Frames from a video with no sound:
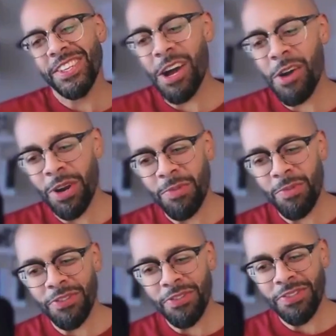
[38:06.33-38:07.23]
So I want to
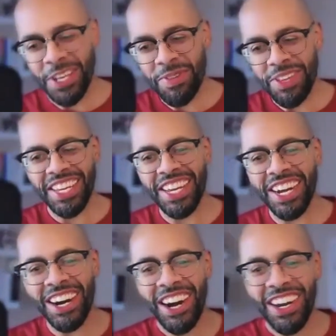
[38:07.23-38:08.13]
move to some of the
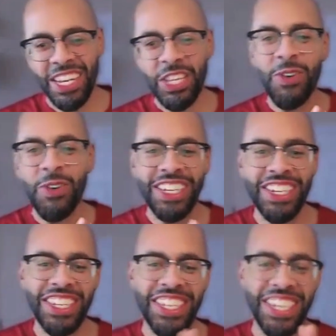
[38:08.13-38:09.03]
audience
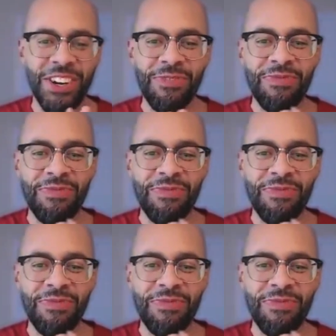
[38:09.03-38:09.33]
questions here.